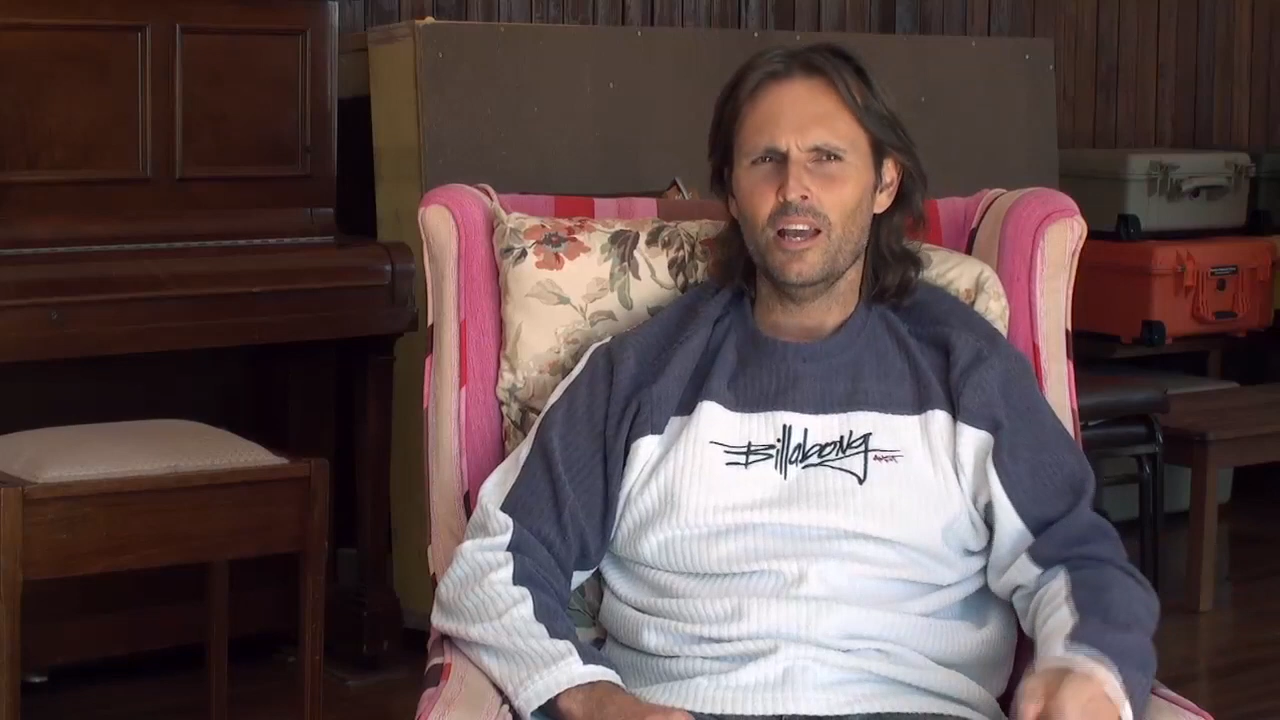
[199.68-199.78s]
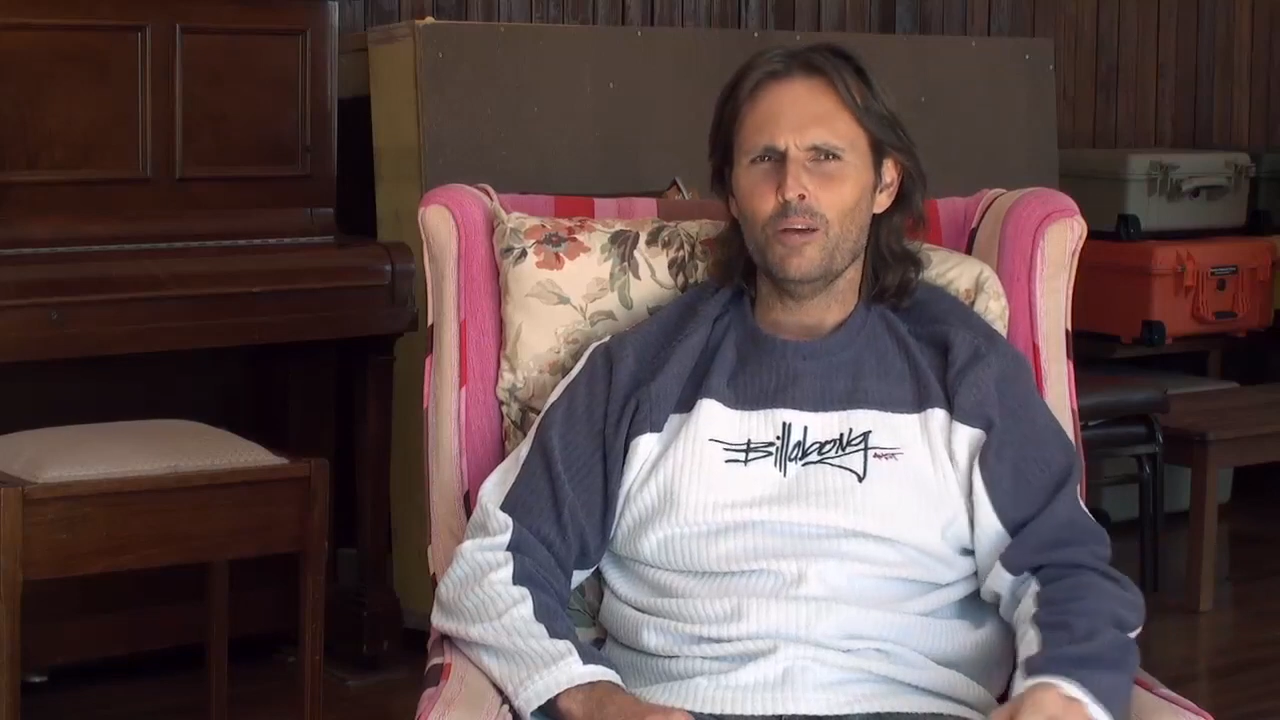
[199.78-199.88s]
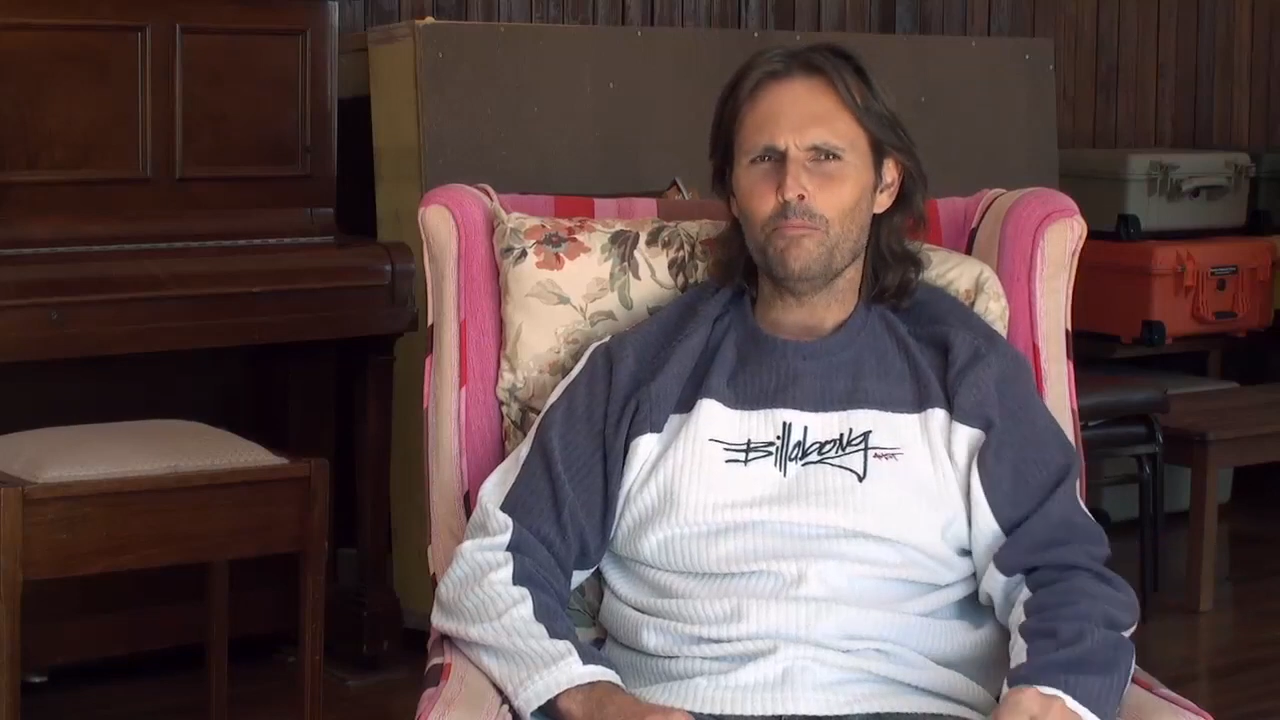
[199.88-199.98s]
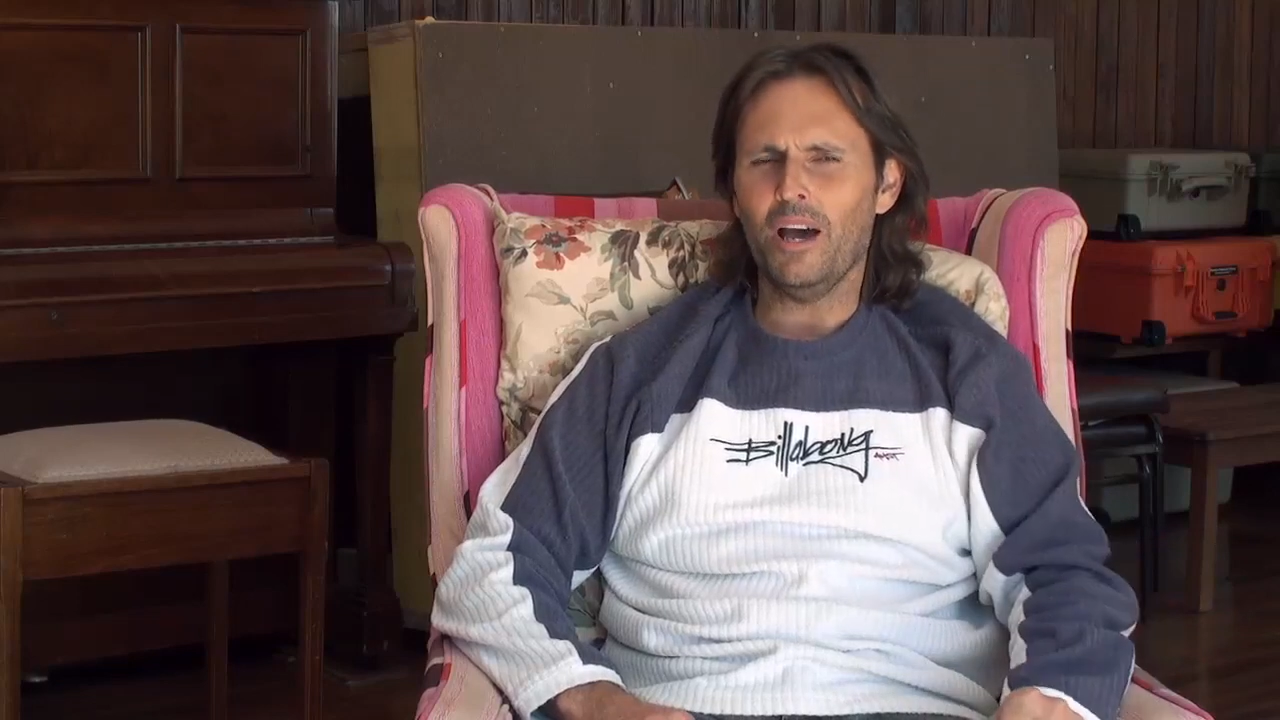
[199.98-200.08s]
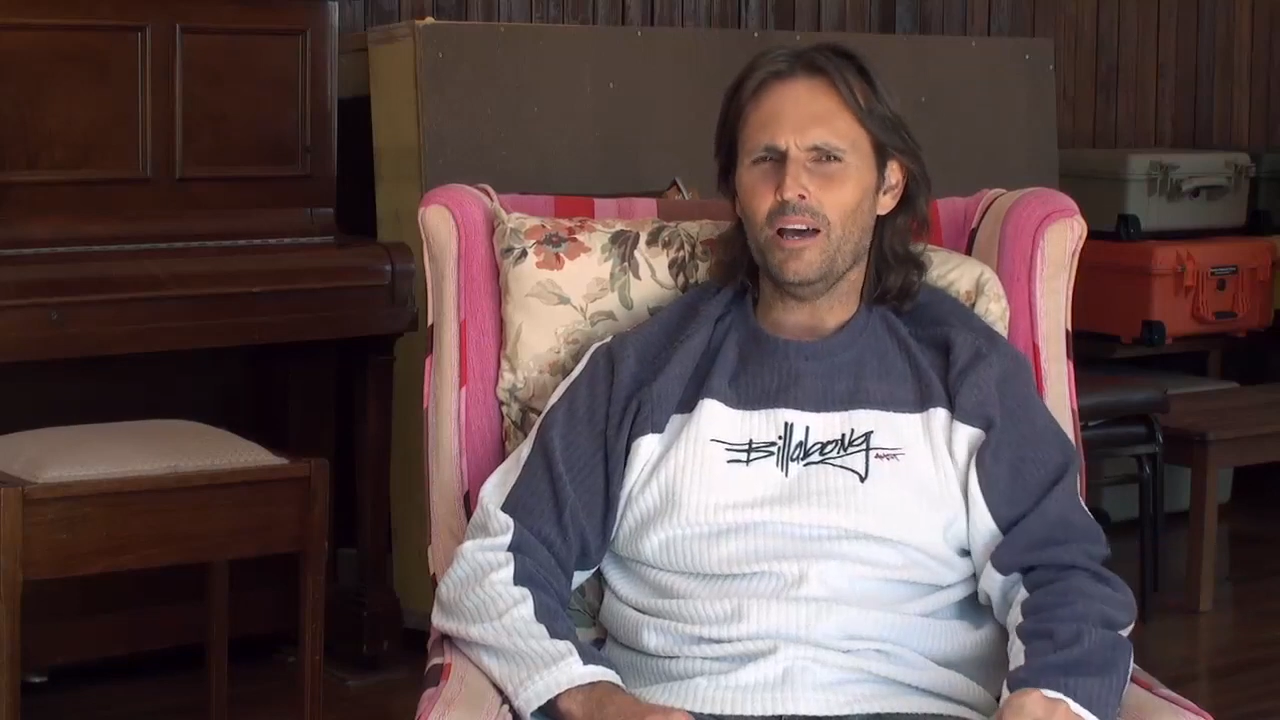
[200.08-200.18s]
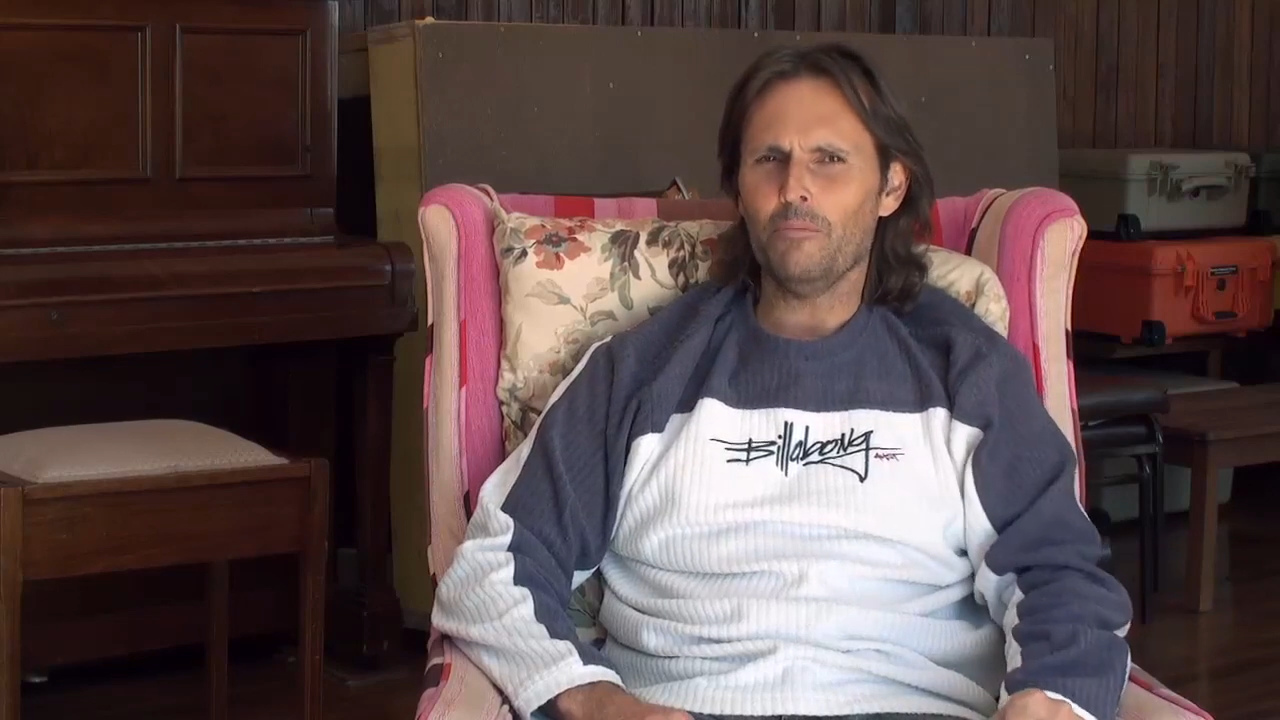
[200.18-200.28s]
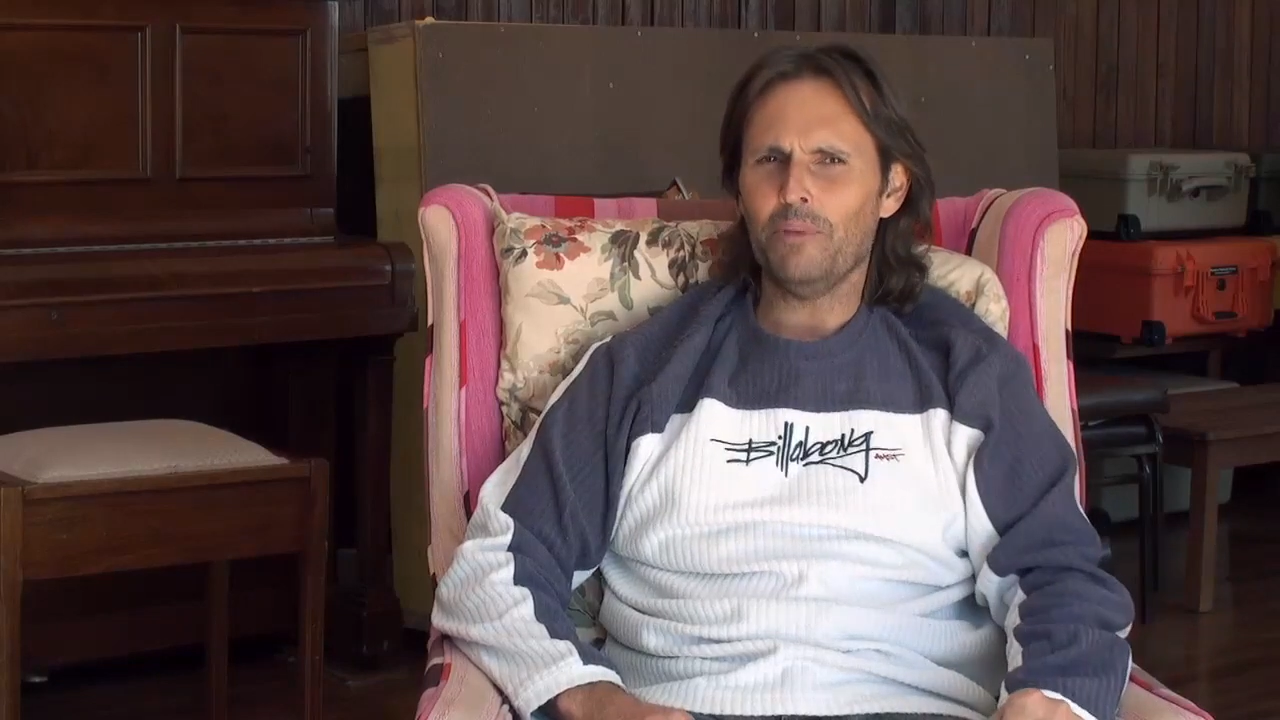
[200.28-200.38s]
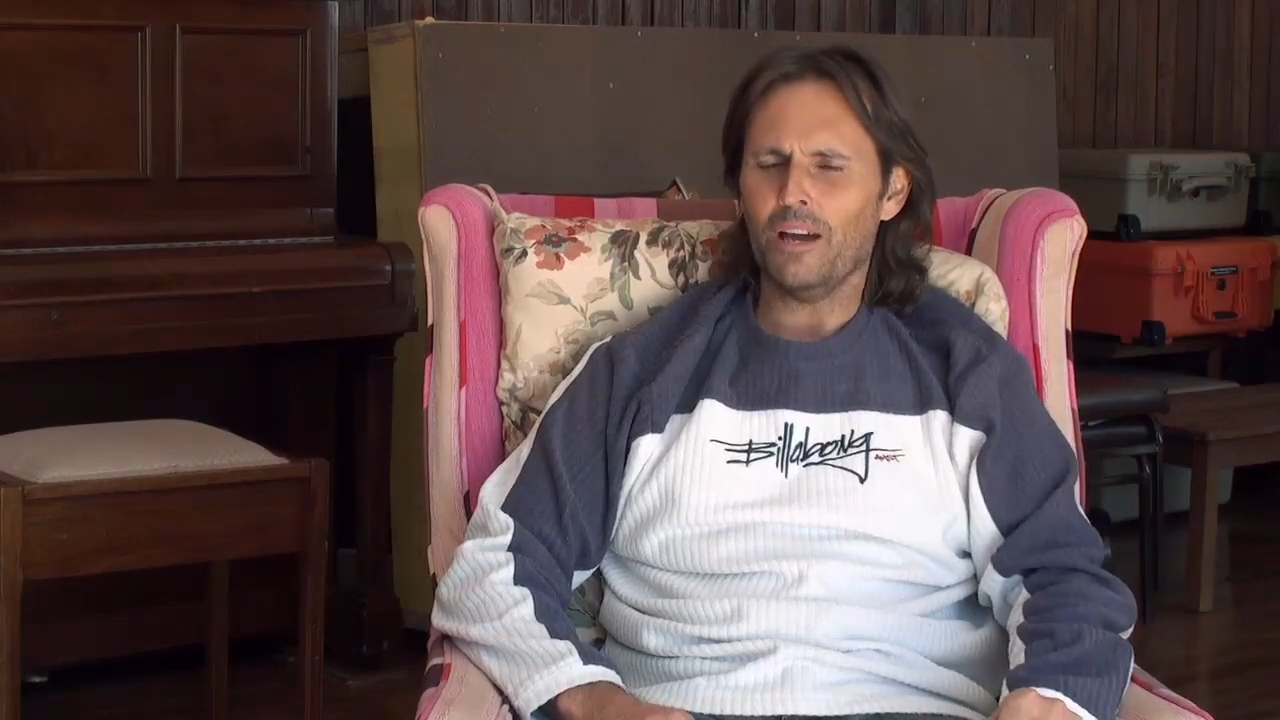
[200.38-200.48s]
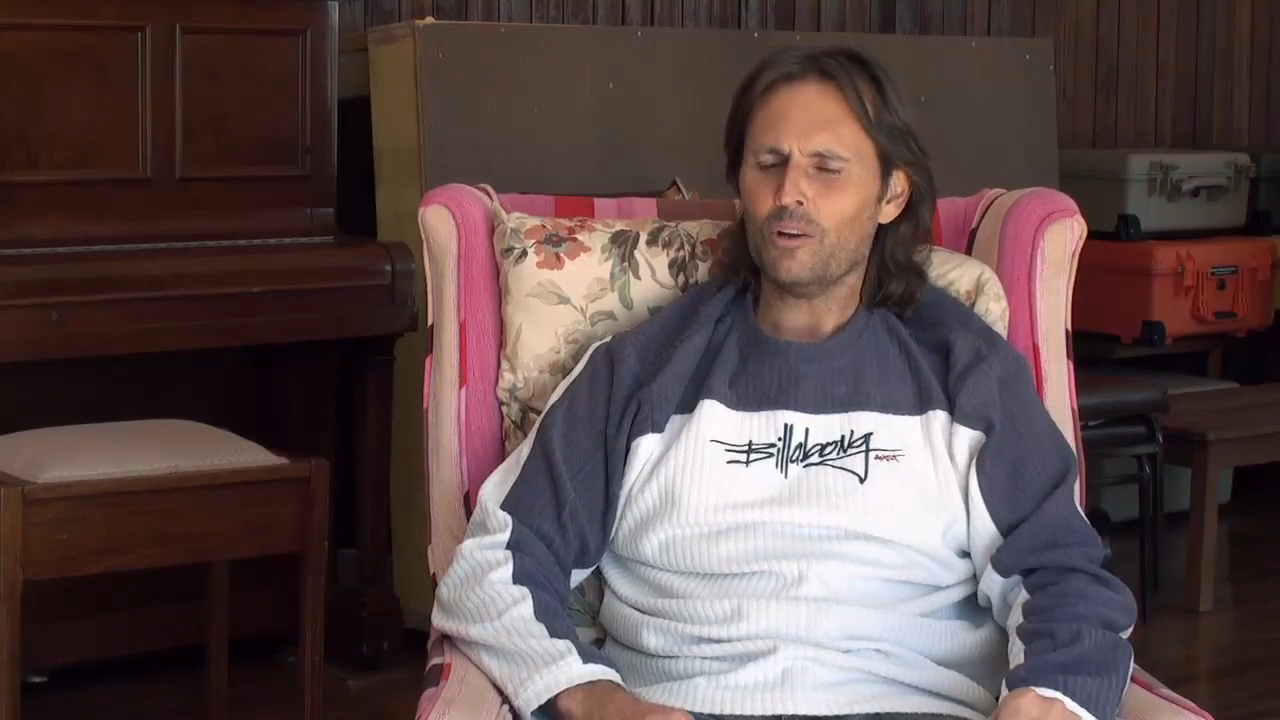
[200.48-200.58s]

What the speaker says: But